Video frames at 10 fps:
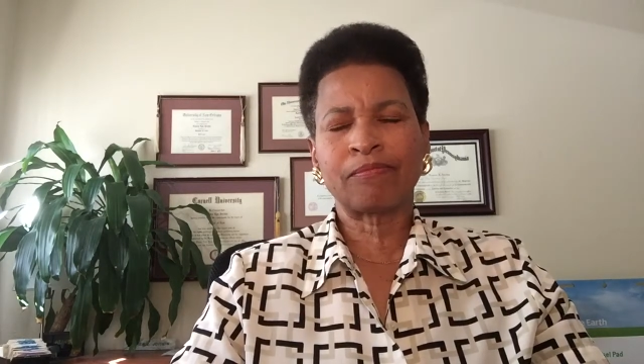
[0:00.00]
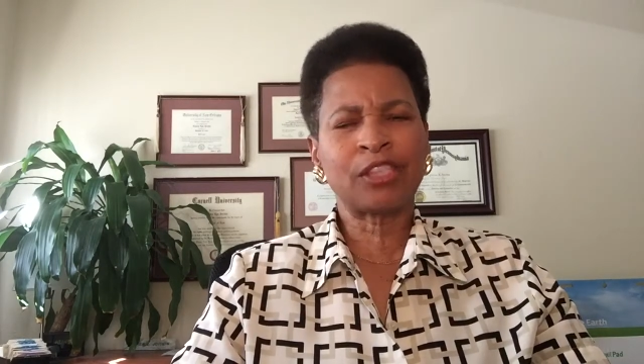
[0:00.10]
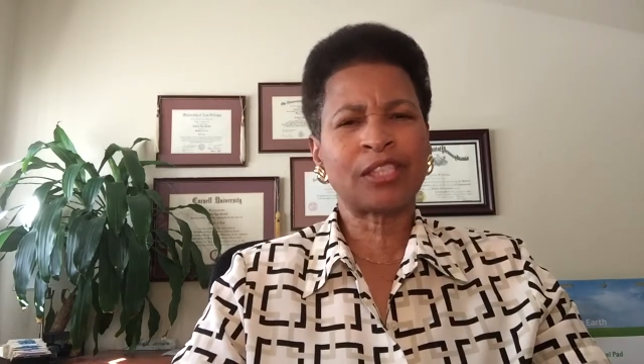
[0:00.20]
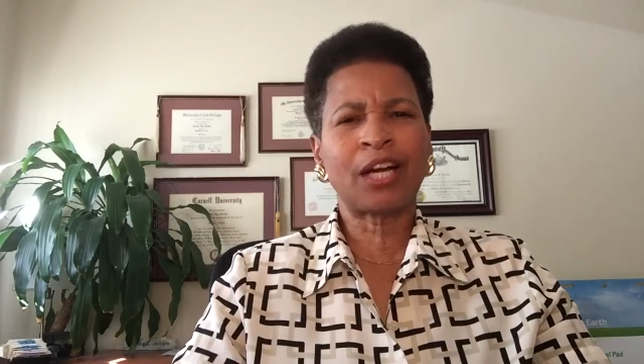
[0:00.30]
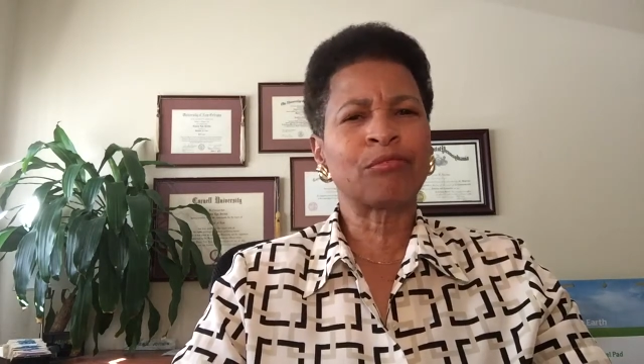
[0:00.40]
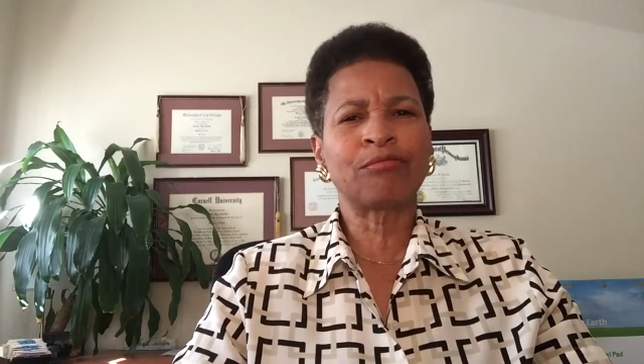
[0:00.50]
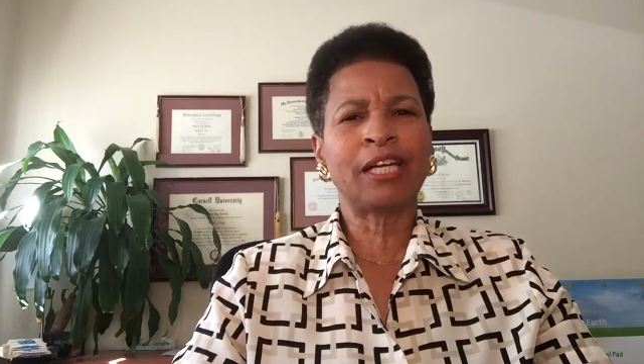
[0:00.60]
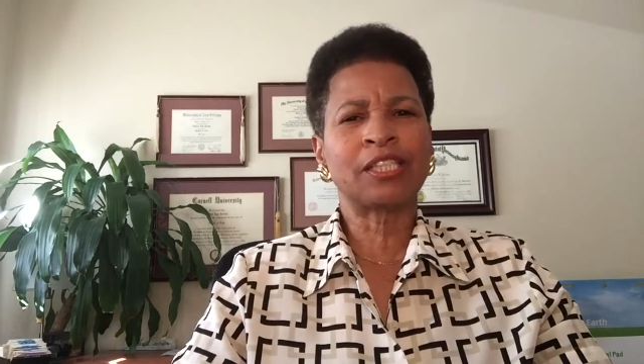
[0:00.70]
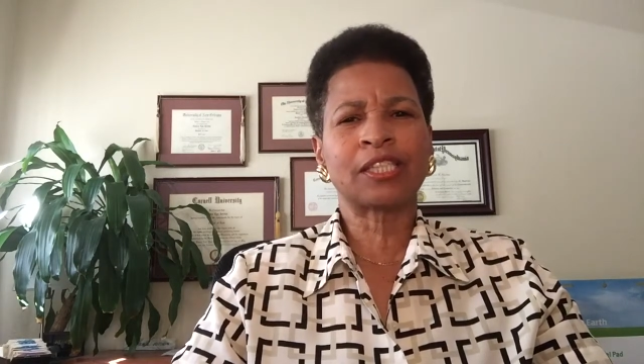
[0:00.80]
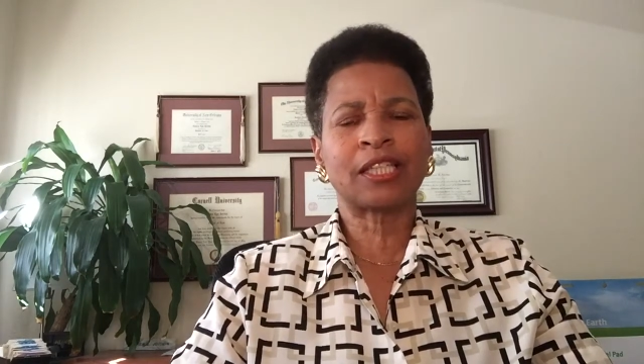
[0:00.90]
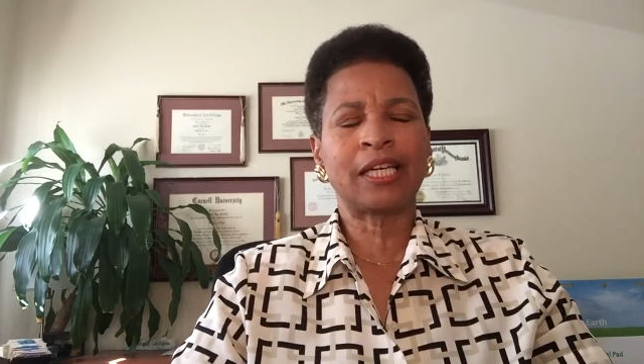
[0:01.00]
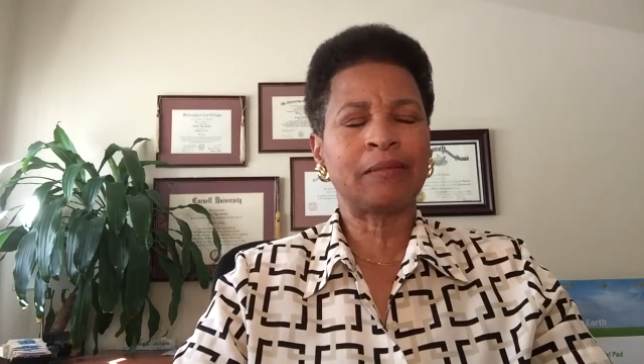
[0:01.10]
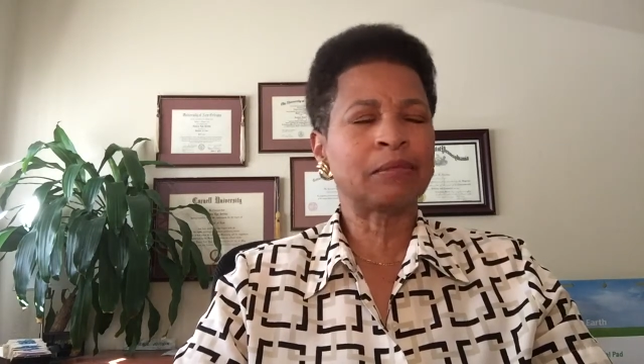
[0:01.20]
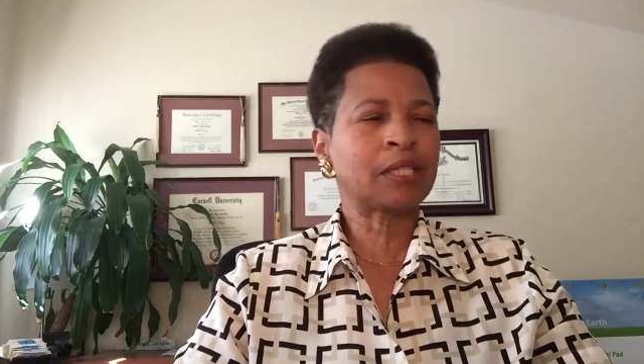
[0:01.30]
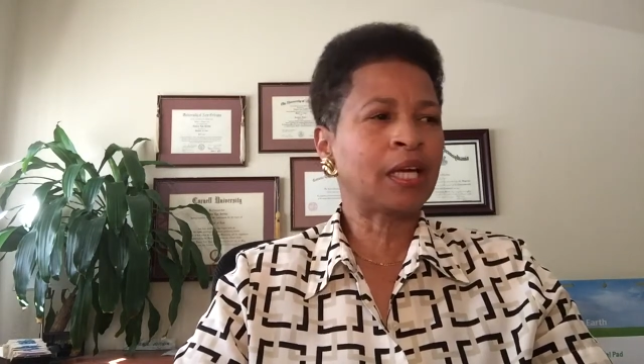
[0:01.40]
just outrageous
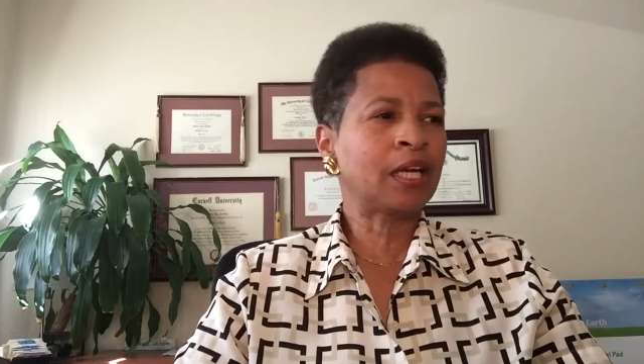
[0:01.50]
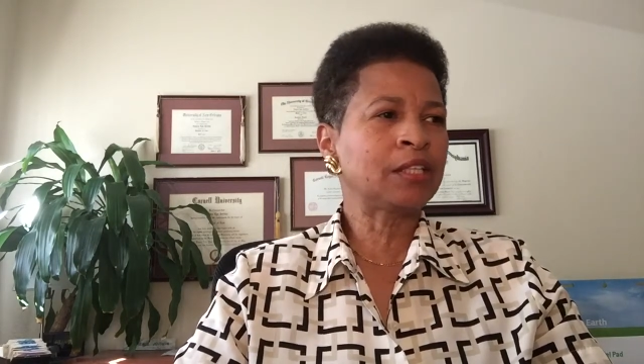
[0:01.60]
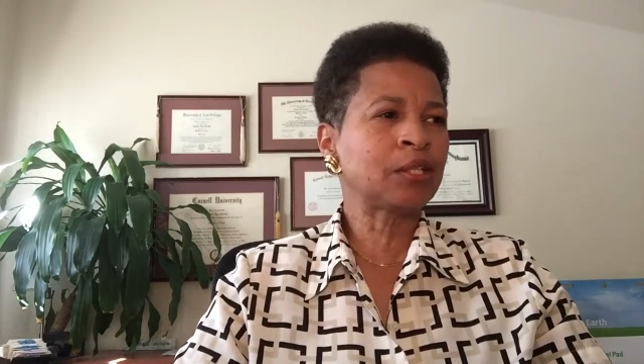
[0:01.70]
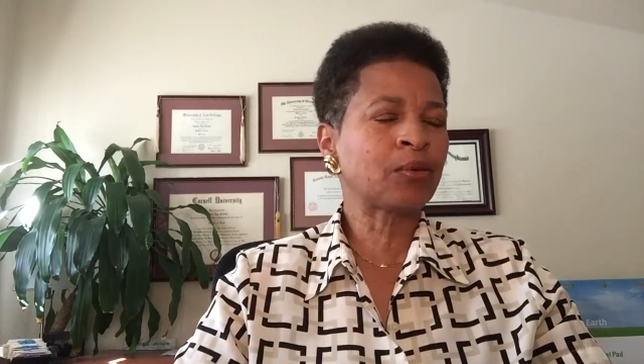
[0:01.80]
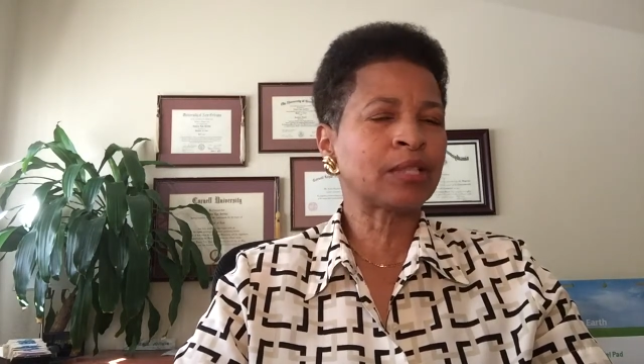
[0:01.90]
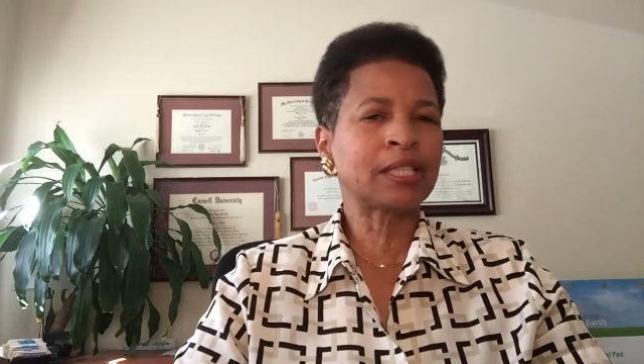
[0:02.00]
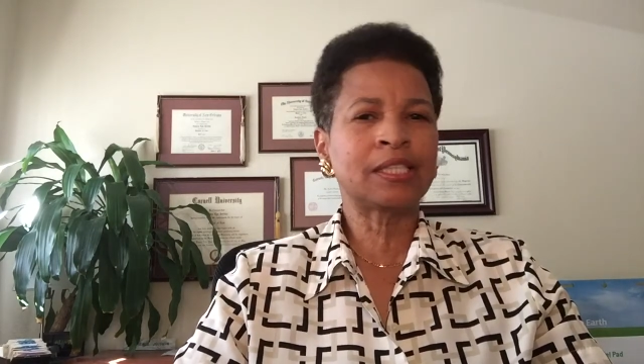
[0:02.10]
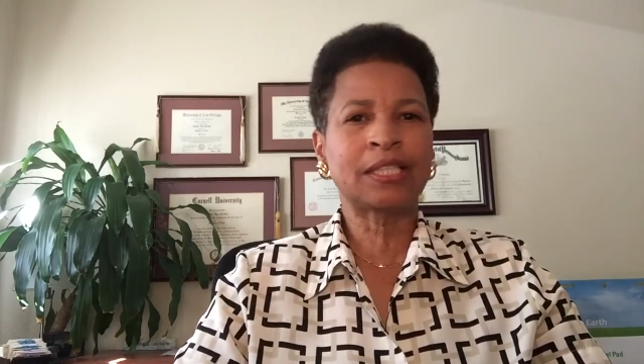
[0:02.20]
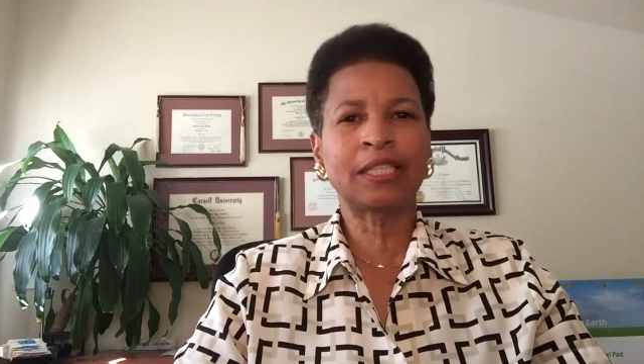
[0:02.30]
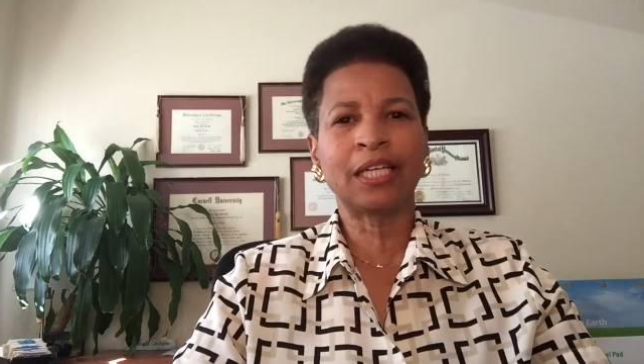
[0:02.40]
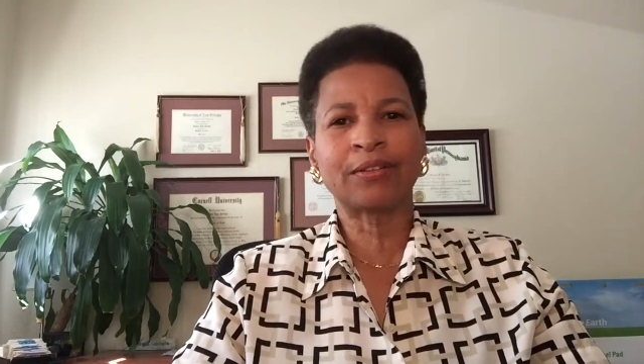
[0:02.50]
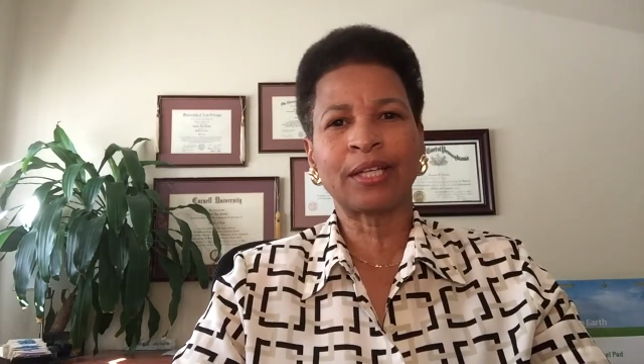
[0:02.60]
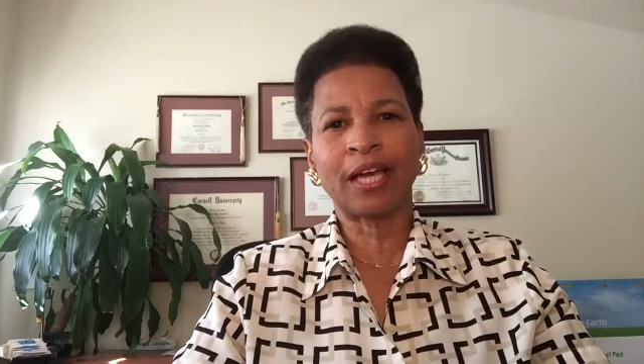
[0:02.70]
claims and totally incendiary